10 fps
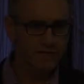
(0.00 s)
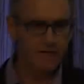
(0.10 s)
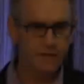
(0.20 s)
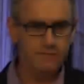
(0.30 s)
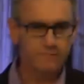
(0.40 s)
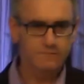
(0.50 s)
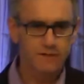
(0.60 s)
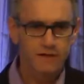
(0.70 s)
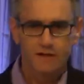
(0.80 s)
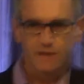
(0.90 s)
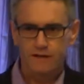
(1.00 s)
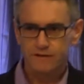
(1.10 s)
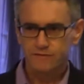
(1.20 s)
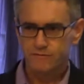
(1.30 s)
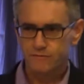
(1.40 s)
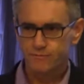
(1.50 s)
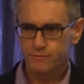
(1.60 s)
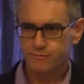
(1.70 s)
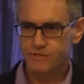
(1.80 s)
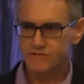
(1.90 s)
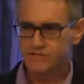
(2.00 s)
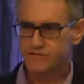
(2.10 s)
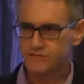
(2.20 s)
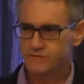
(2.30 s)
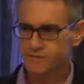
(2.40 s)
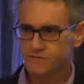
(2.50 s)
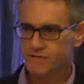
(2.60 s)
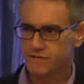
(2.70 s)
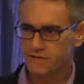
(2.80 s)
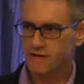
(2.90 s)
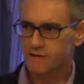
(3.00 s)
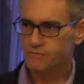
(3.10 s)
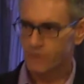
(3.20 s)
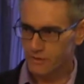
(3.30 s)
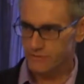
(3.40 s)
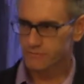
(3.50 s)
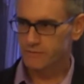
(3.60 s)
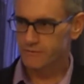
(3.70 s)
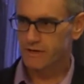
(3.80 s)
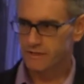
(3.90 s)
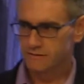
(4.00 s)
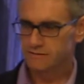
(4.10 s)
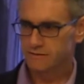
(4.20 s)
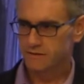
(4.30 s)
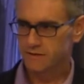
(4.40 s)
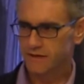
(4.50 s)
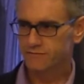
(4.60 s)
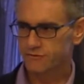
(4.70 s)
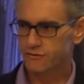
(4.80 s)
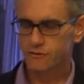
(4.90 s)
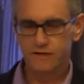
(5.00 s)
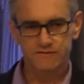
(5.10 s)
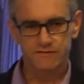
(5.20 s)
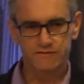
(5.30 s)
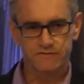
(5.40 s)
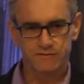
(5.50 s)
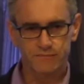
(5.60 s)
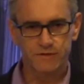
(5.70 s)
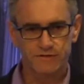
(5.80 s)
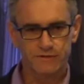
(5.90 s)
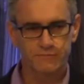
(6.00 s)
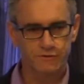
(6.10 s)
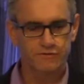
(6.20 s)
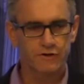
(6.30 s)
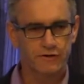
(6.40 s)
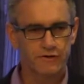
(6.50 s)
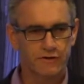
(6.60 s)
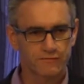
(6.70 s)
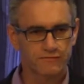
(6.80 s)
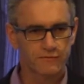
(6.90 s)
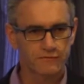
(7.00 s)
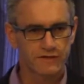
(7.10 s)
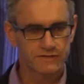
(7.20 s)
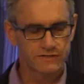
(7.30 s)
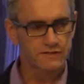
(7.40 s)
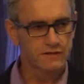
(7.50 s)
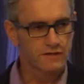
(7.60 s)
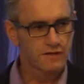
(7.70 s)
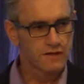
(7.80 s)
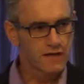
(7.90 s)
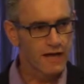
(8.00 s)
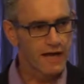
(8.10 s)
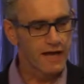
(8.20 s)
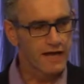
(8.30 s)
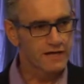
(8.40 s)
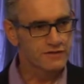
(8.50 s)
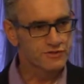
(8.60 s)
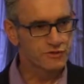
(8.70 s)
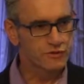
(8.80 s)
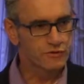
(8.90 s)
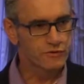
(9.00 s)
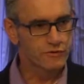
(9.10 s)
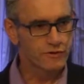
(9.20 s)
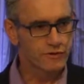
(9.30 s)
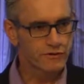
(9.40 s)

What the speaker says: Today I'm going to preface this by saying I am not a BIM guy. I have to call IT to turn my computer on and off some days. And so